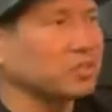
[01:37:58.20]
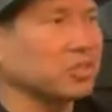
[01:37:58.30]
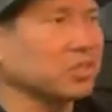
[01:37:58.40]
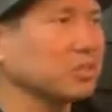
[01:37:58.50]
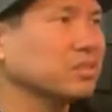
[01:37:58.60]

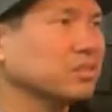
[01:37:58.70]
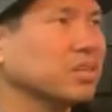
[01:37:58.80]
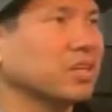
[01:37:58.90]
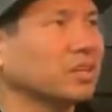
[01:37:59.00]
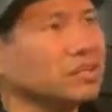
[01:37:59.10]
jig.
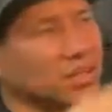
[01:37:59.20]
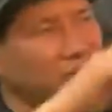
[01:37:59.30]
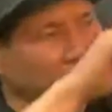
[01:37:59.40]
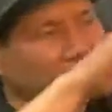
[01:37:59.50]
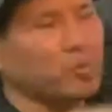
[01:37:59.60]
Yeah. A
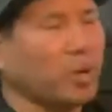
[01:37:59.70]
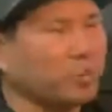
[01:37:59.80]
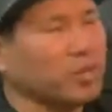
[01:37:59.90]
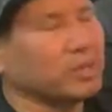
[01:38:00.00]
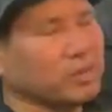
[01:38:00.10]
lot of them are
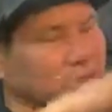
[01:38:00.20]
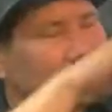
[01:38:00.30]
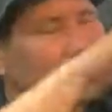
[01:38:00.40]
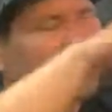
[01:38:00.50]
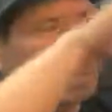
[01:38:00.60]
built
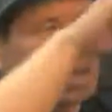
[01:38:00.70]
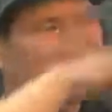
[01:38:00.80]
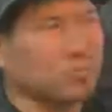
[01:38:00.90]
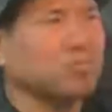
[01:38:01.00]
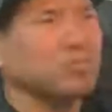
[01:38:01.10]

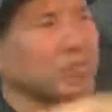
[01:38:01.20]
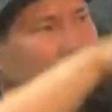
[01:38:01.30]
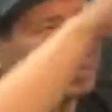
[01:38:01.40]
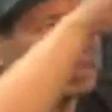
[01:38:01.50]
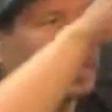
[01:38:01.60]

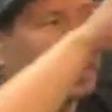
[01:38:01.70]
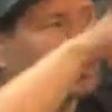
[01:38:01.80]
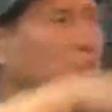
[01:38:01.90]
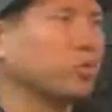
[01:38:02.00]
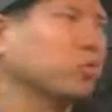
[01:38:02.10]
lined through